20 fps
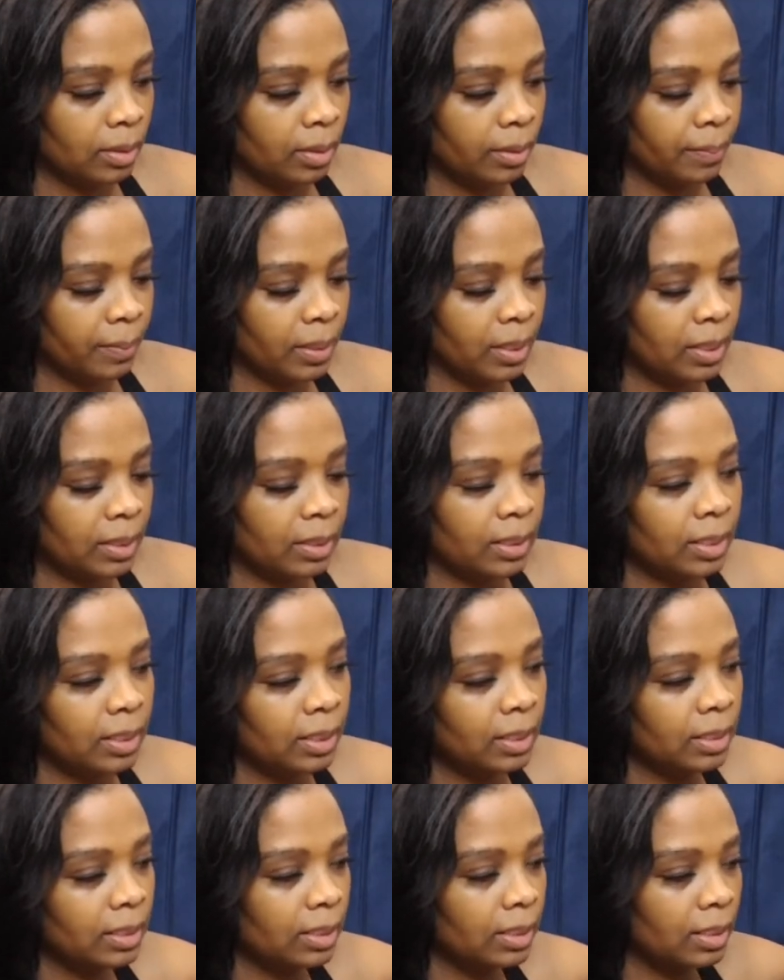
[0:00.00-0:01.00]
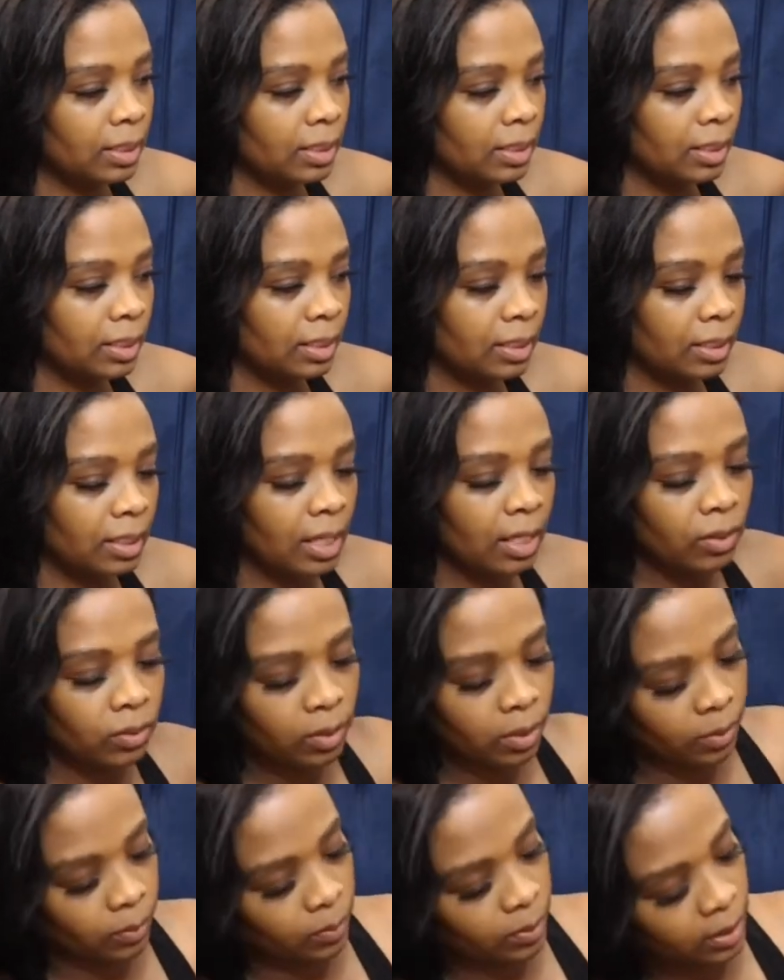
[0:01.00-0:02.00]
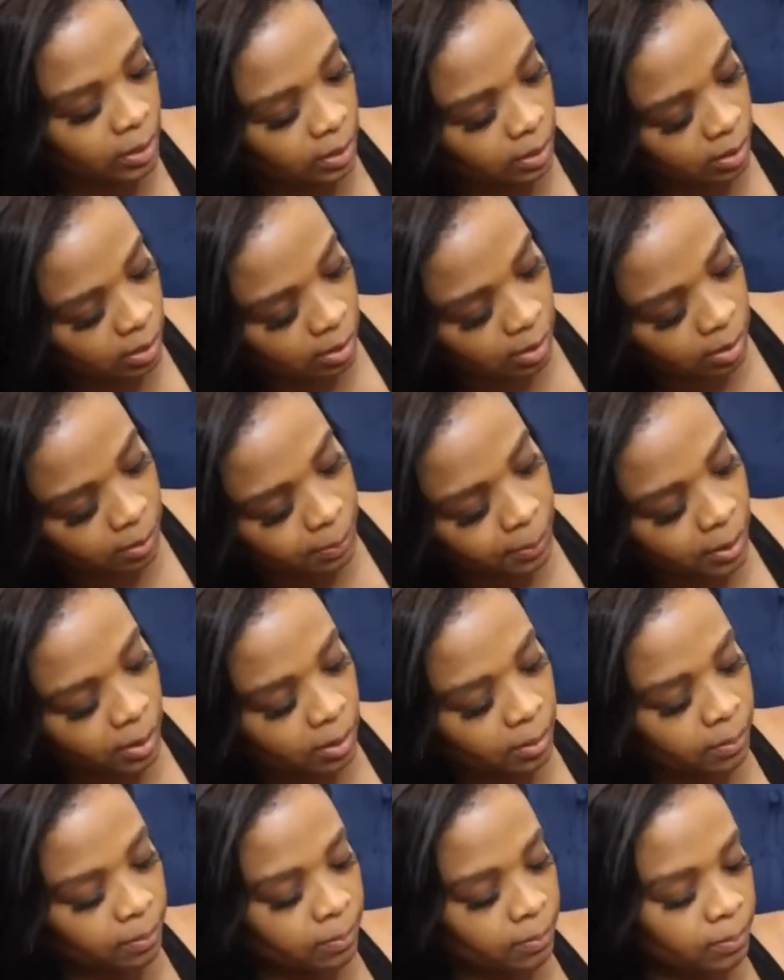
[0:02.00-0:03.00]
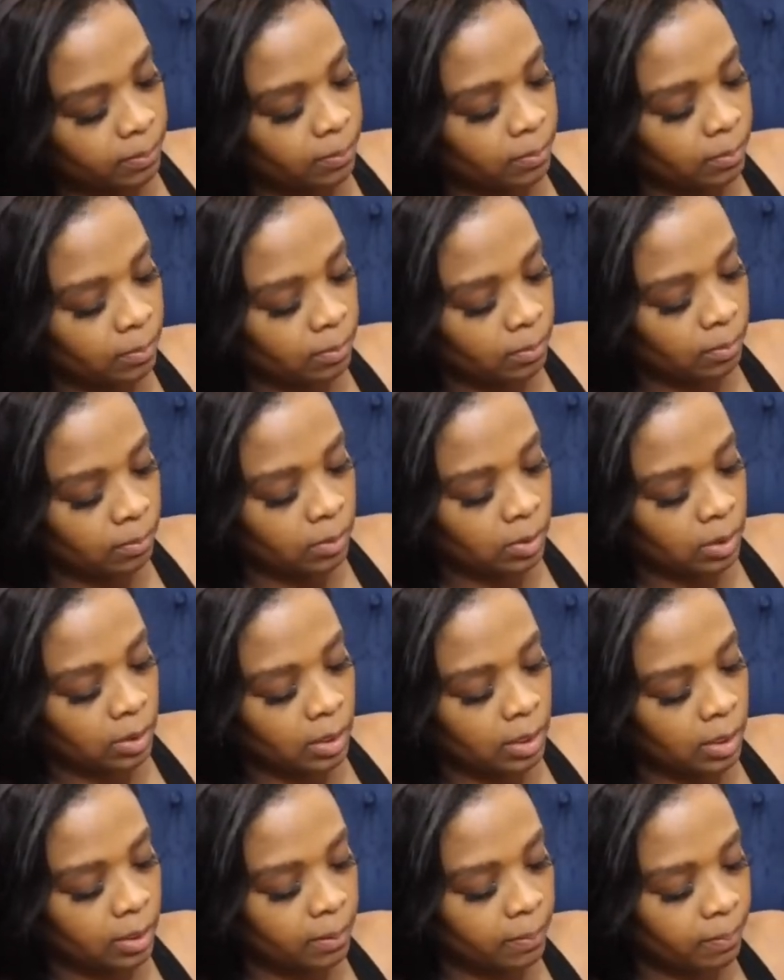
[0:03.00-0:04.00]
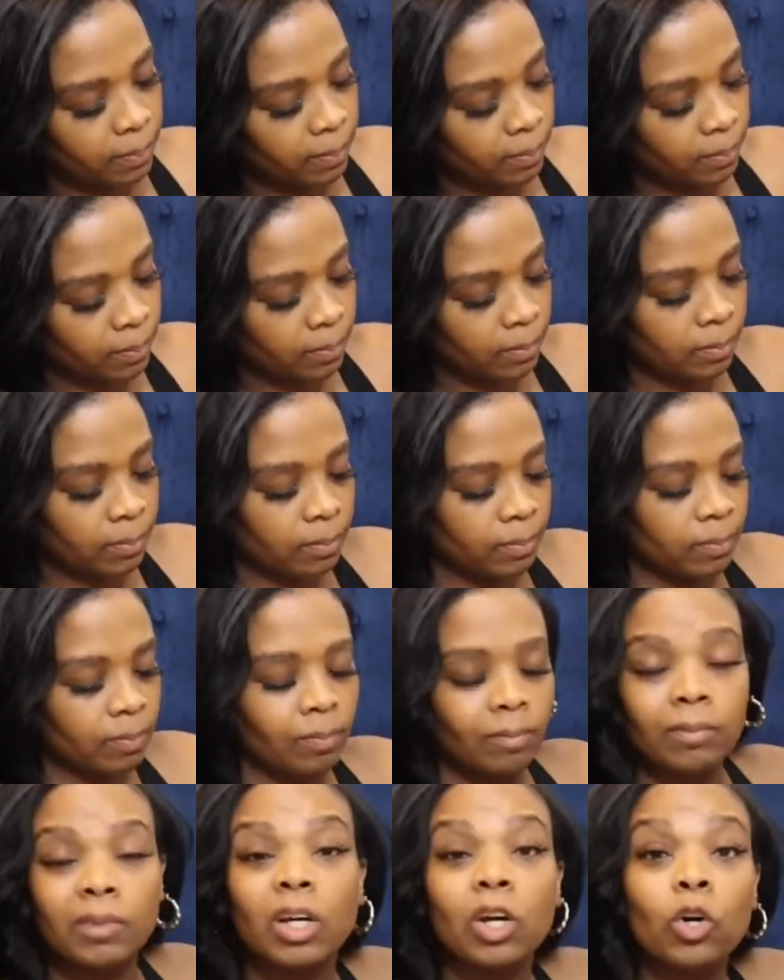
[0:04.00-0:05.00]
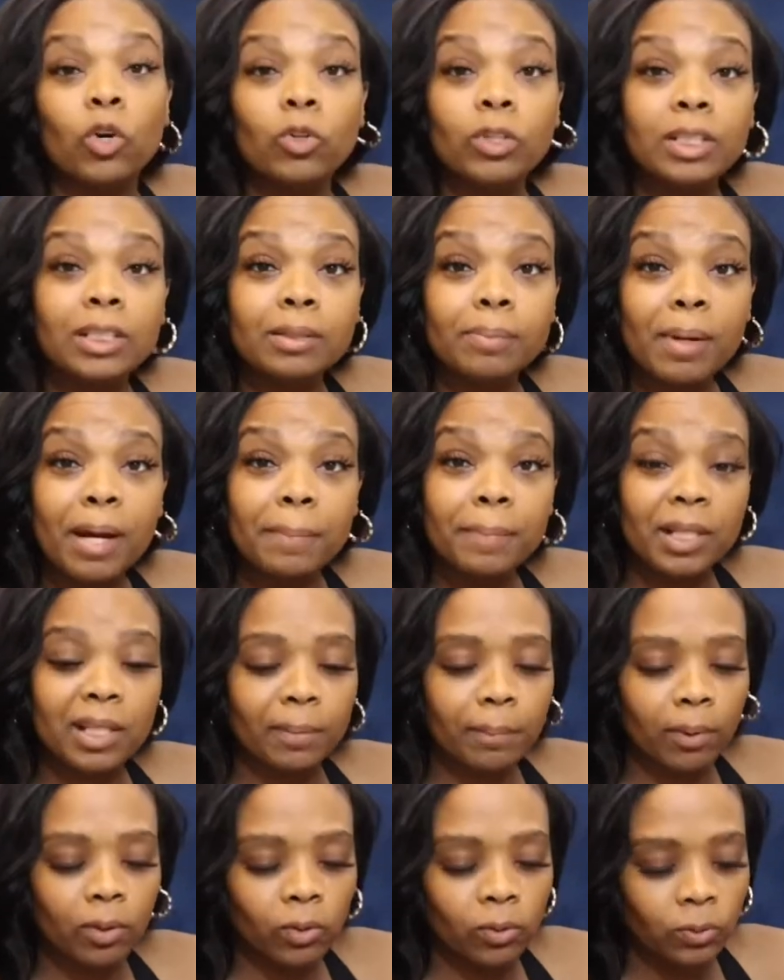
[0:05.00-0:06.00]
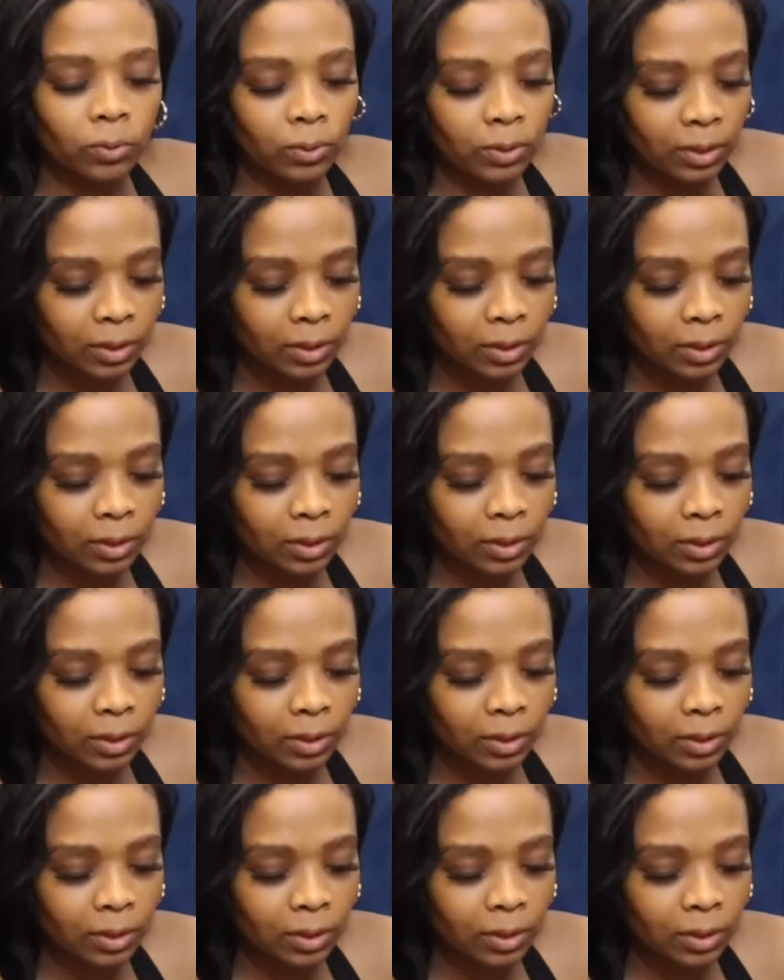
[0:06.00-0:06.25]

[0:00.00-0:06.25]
because this, I don't know what this is, but we'll see. Oh, this might be a bowl.